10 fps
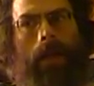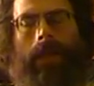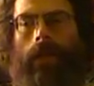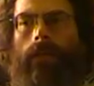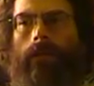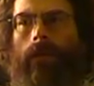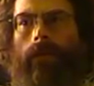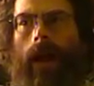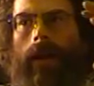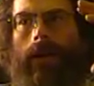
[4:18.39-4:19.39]
This one
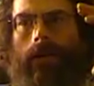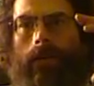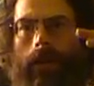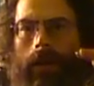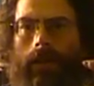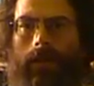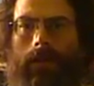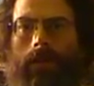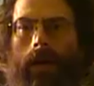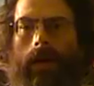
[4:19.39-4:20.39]
provided you with a
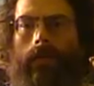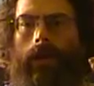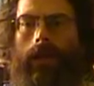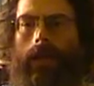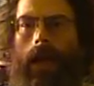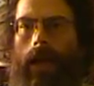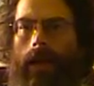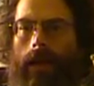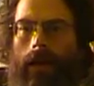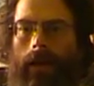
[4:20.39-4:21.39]
constraint which said,
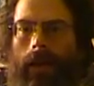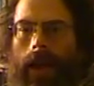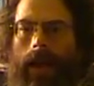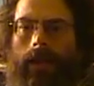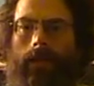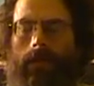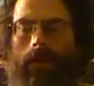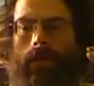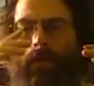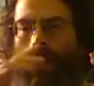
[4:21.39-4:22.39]
yeah, you
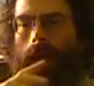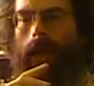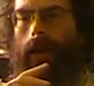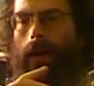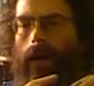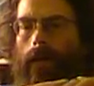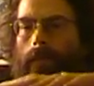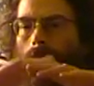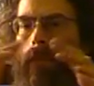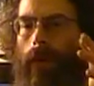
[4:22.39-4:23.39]
can win,
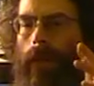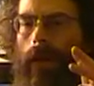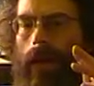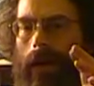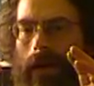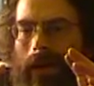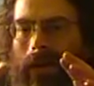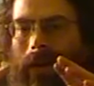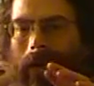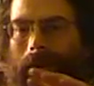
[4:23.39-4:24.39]
but within,
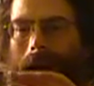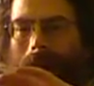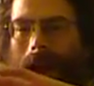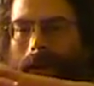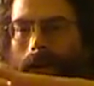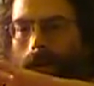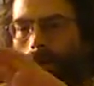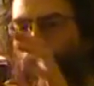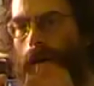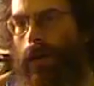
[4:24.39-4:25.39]
you know, and, and you
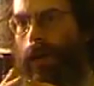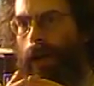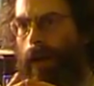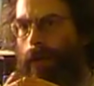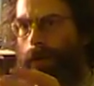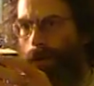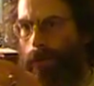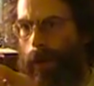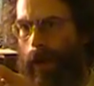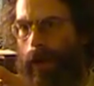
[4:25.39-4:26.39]
can work together to
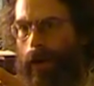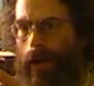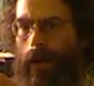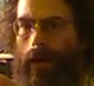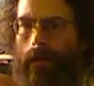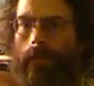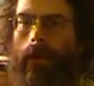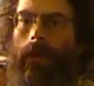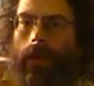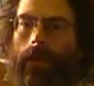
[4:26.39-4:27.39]
win, but
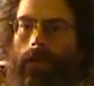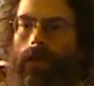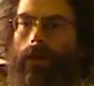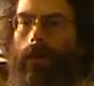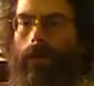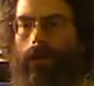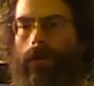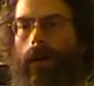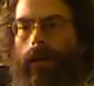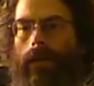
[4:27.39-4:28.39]
within certain
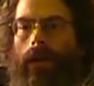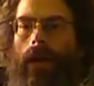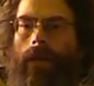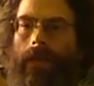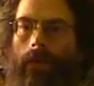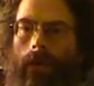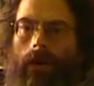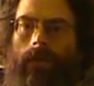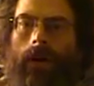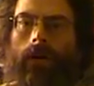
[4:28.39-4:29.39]
constraints that
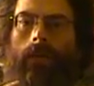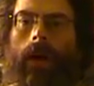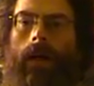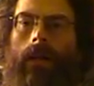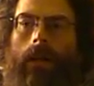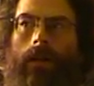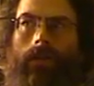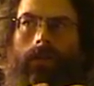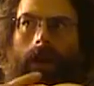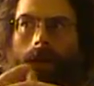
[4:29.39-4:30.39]
work very well
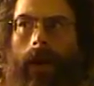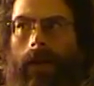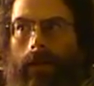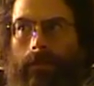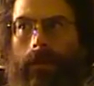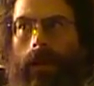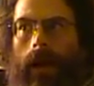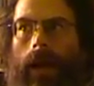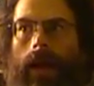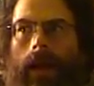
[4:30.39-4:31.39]
to direct the
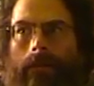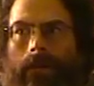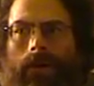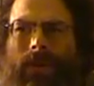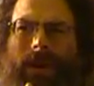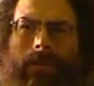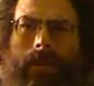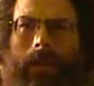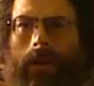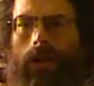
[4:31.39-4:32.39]
play and put you in a
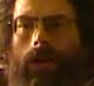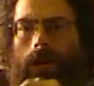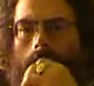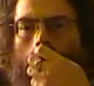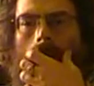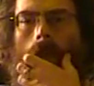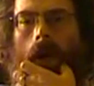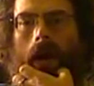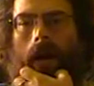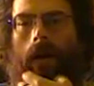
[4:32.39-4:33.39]
position
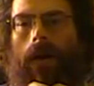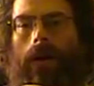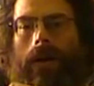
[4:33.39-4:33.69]
where